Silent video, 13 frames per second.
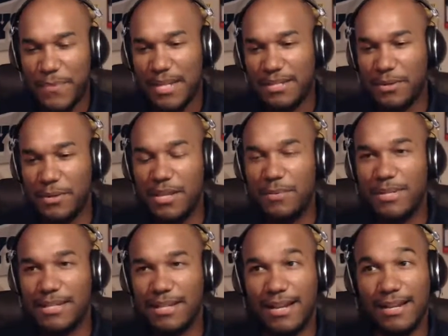So he
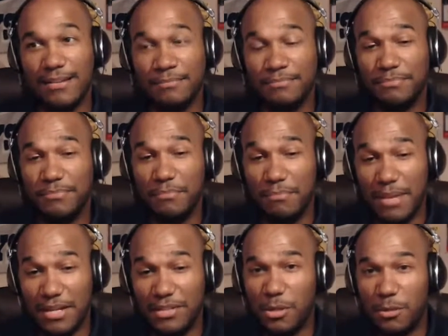was like,
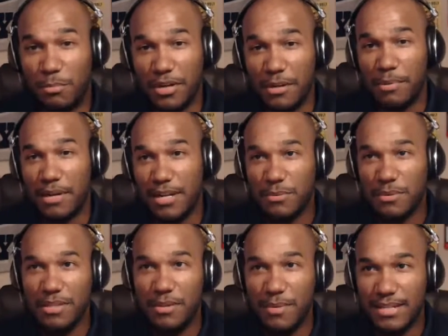make sure to bring your balls
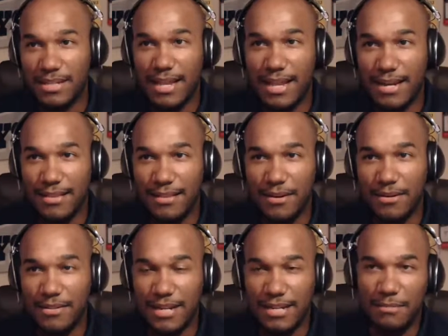with you and stand in there
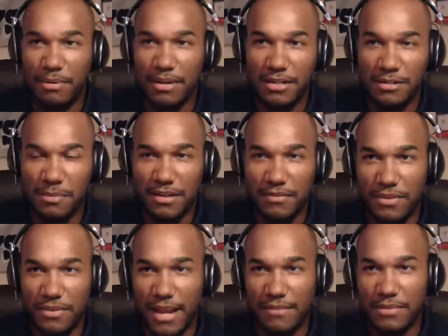and take some punishment if
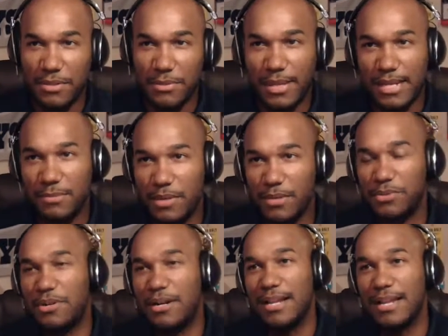you have to. That's what he was
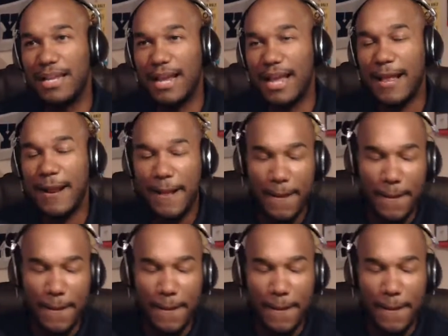trying to get at.